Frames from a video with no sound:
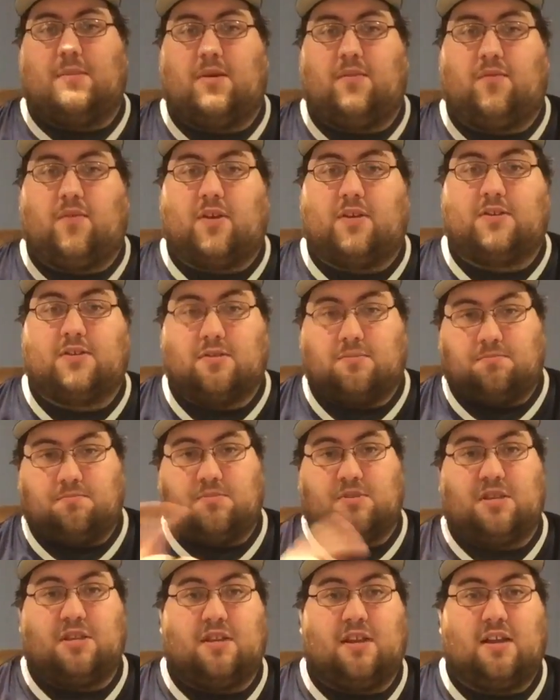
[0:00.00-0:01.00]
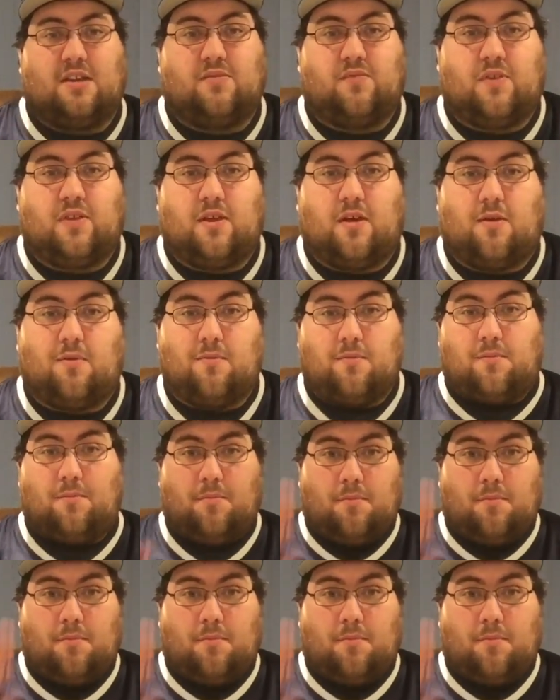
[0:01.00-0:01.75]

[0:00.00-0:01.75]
my friends. See you in the next video.